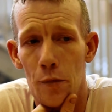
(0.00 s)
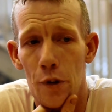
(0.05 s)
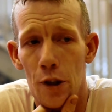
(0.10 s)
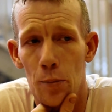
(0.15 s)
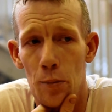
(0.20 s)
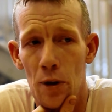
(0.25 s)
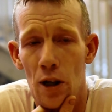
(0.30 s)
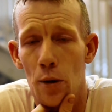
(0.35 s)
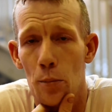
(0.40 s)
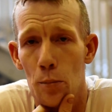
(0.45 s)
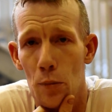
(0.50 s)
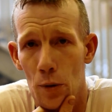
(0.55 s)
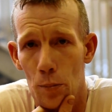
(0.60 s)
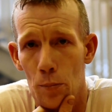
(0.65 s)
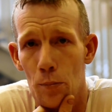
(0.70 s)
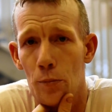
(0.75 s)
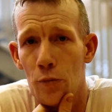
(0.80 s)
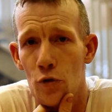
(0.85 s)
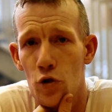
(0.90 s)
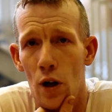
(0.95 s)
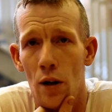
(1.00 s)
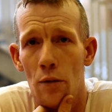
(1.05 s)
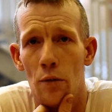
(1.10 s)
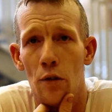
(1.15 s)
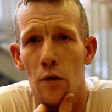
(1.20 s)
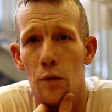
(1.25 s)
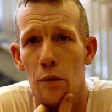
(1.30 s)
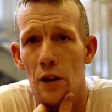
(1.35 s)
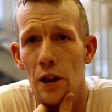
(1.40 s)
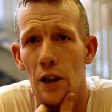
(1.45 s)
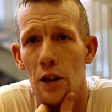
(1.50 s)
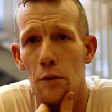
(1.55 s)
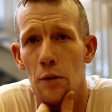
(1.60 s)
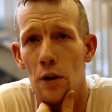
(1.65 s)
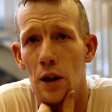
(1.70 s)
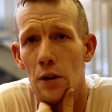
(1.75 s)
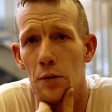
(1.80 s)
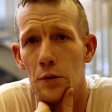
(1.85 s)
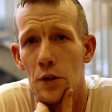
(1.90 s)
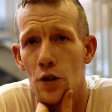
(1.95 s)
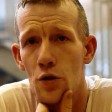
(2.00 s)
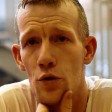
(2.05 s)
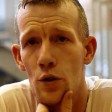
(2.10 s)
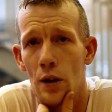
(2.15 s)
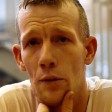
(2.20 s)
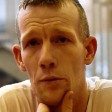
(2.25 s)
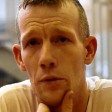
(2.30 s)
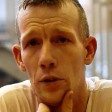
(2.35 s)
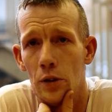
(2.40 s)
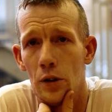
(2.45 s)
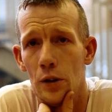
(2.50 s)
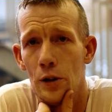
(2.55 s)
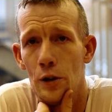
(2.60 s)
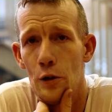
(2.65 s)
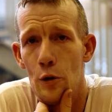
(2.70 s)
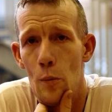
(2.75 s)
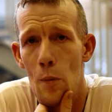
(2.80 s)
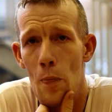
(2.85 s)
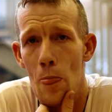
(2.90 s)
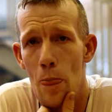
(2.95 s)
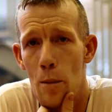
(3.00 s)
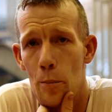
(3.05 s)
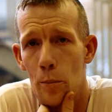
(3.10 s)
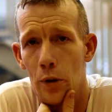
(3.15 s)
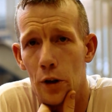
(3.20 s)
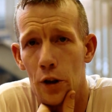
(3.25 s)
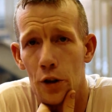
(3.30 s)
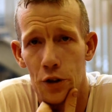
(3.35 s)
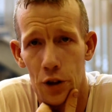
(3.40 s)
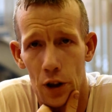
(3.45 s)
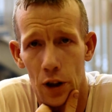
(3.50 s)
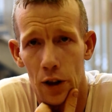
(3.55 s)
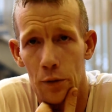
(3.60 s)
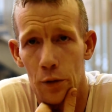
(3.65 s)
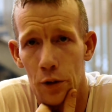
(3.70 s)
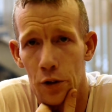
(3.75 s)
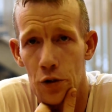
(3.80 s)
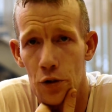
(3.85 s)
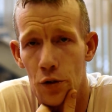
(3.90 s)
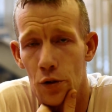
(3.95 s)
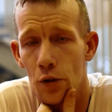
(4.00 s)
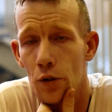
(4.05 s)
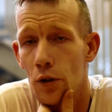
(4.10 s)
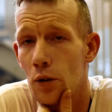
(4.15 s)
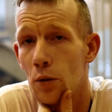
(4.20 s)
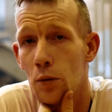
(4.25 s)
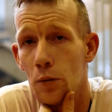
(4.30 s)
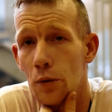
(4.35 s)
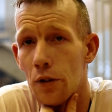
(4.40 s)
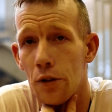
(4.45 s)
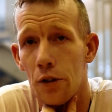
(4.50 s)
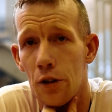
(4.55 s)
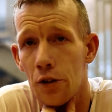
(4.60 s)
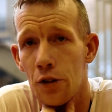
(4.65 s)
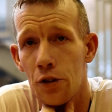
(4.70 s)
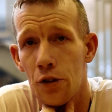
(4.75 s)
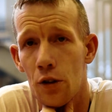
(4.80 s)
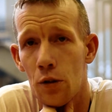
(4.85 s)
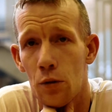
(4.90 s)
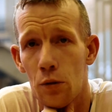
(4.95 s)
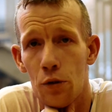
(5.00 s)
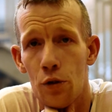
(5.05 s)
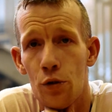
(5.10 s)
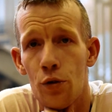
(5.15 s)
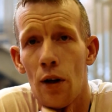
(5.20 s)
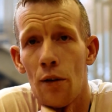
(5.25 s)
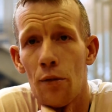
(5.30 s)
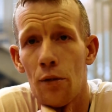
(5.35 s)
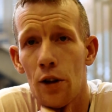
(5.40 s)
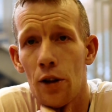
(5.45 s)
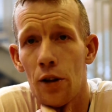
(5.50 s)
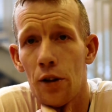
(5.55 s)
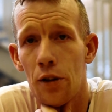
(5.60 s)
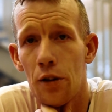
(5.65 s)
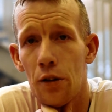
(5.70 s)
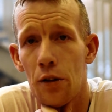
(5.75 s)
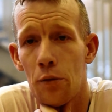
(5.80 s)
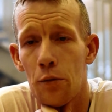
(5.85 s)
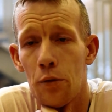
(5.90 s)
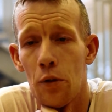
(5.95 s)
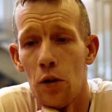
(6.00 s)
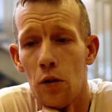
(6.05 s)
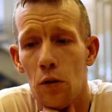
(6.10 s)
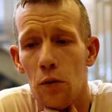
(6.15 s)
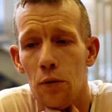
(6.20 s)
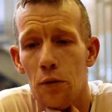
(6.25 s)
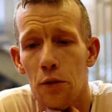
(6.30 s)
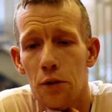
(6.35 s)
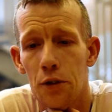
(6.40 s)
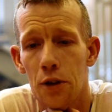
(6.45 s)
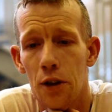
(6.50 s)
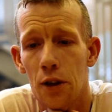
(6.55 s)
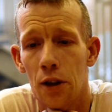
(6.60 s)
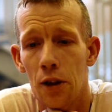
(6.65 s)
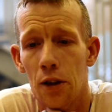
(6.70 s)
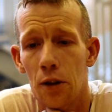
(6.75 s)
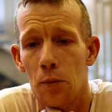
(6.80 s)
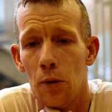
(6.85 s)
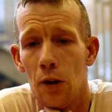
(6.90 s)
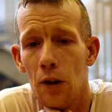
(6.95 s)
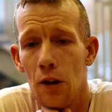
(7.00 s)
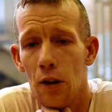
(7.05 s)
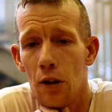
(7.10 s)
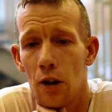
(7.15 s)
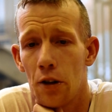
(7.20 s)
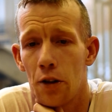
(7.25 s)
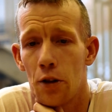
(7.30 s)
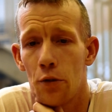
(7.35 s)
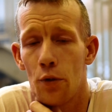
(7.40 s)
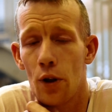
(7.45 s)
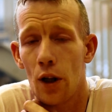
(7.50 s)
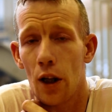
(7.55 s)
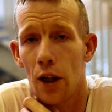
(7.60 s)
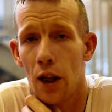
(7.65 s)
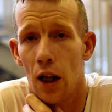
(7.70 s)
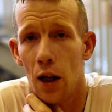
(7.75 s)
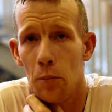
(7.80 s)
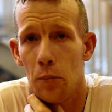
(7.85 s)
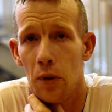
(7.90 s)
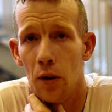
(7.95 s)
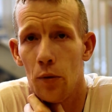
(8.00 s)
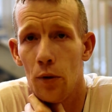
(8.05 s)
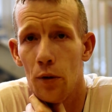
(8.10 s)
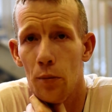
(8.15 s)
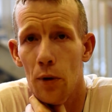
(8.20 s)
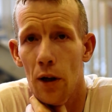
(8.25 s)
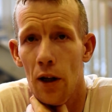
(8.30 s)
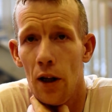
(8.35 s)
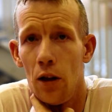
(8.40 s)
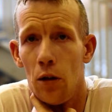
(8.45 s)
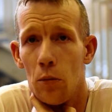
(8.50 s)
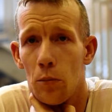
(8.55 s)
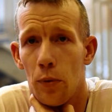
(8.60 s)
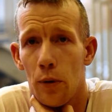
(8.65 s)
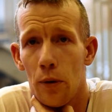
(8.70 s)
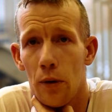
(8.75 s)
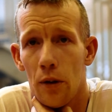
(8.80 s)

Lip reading: They pay my travel fee if I have to travel, because I live in Truro, there's no travelling involved, and they're really happy with my help.